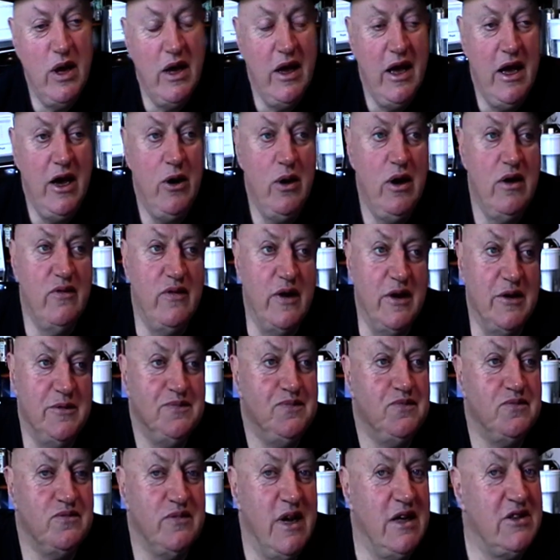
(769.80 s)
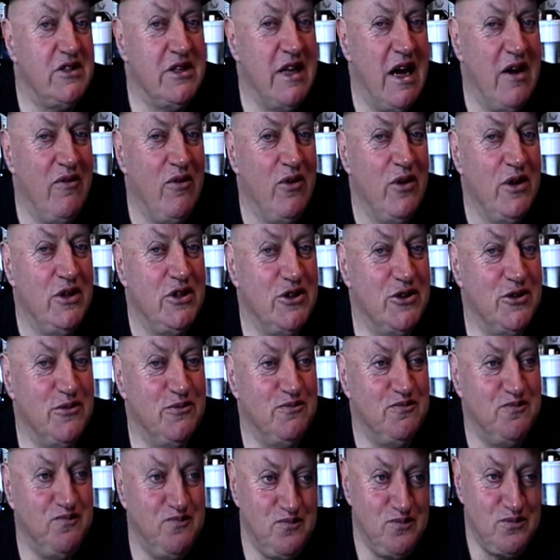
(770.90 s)
However, that's another issue.
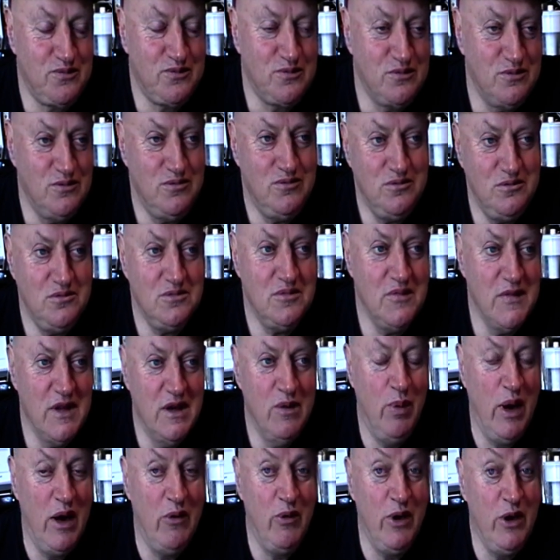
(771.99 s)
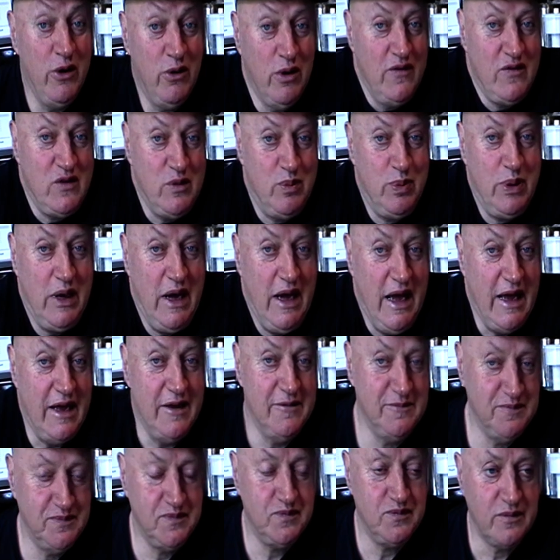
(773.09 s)
But we all have to pay.
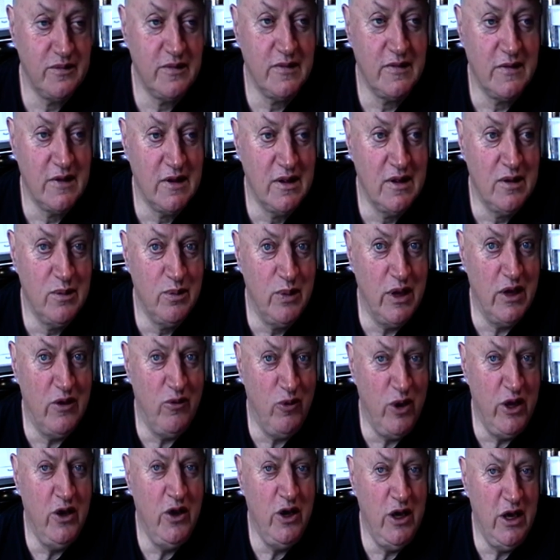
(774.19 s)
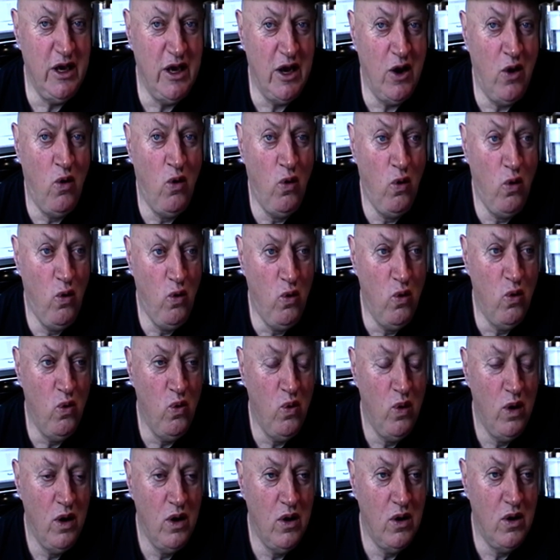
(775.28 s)
But we all,
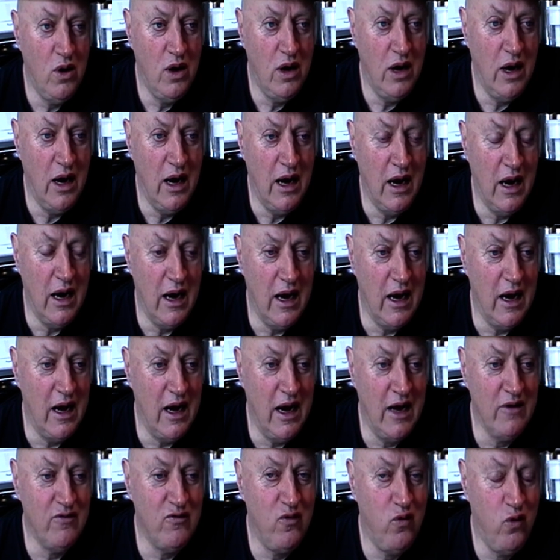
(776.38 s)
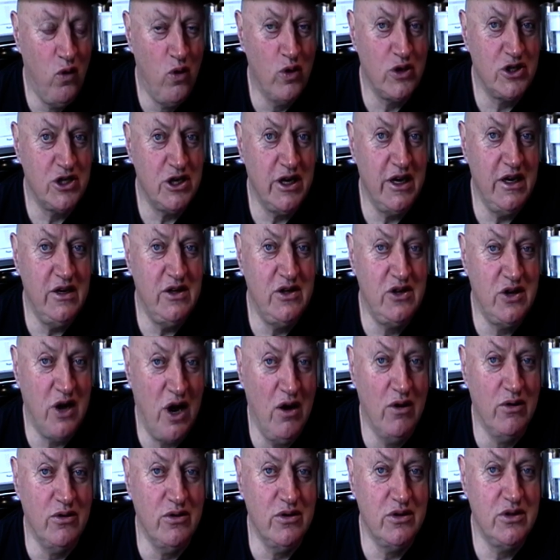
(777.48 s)
unfortunately,
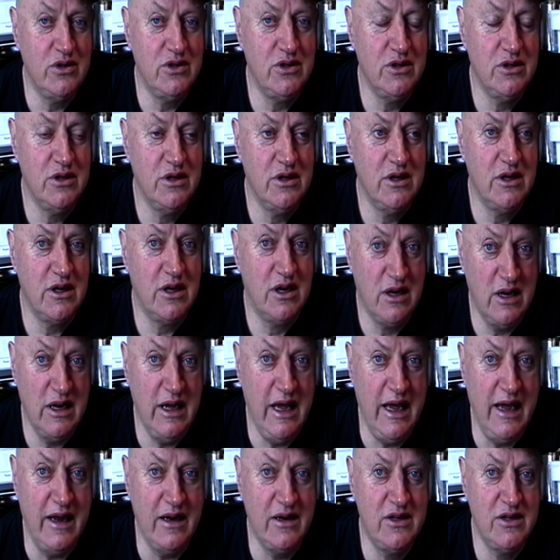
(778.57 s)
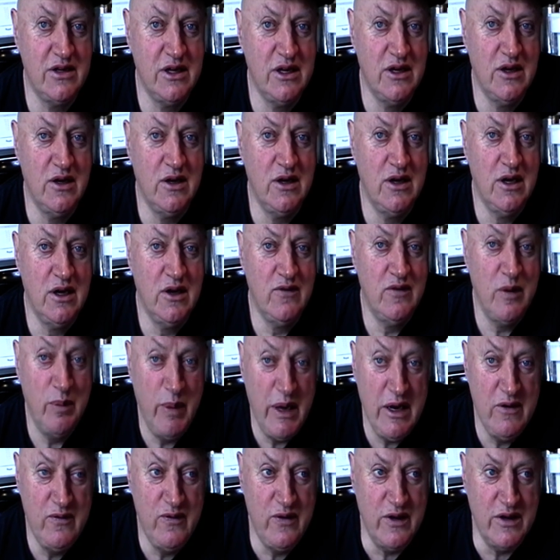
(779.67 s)
don't collect the
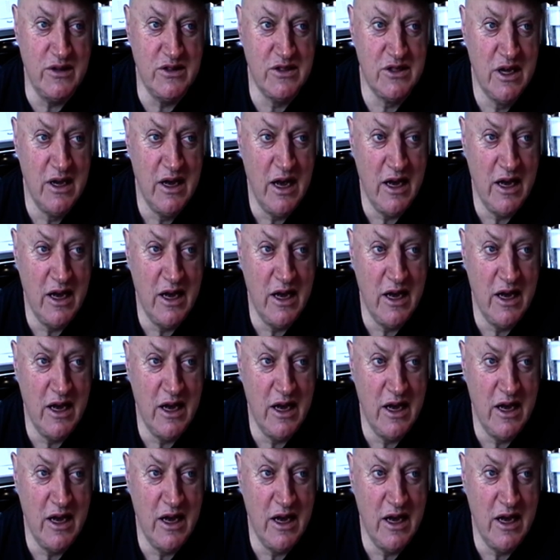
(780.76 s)
benefits.